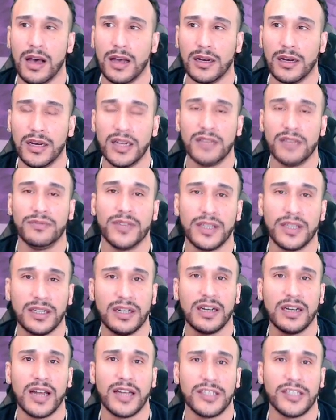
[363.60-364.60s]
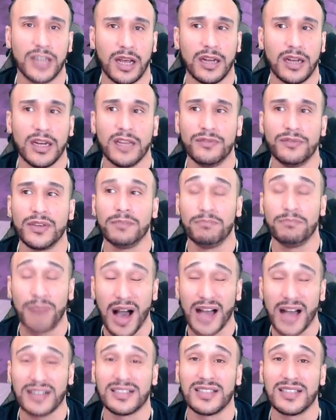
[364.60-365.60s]
a living
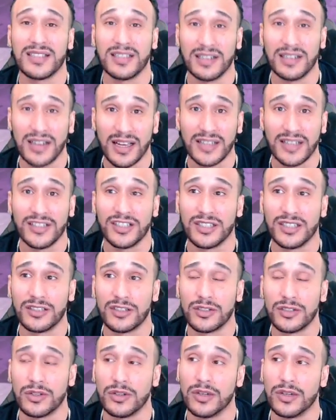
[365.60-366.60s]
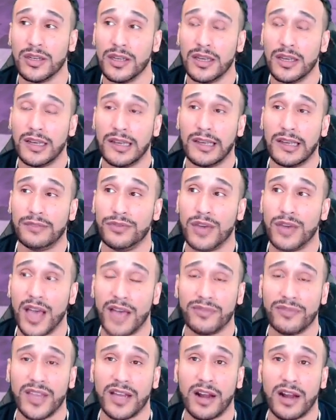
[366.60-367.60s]
boxing legend. So if you
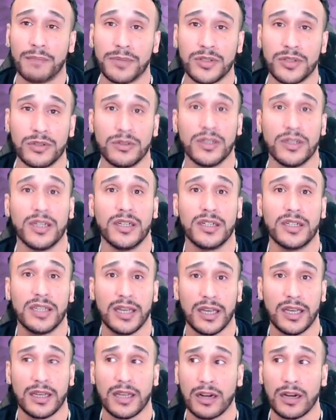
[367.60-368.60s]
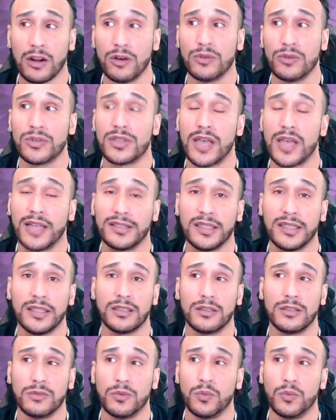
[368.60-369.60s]
have that opportunity to get close, I
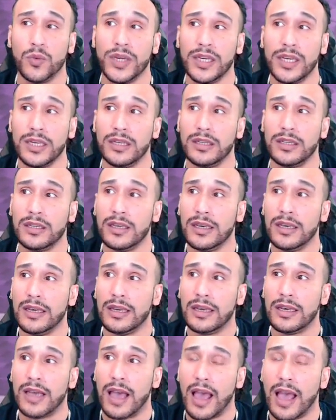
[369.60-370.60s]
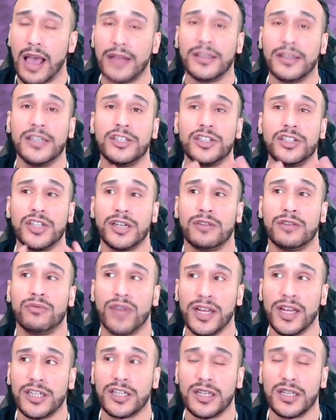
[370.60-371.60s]
think this
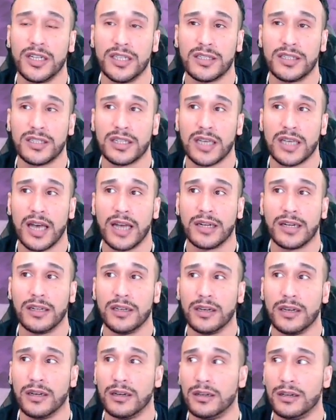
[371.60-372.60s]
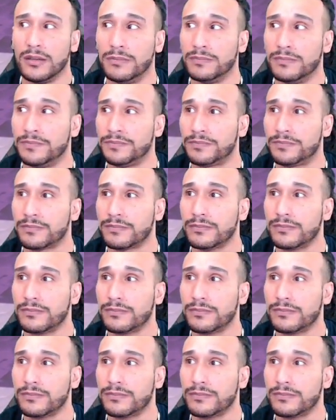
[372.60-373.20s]
generation needs to kind of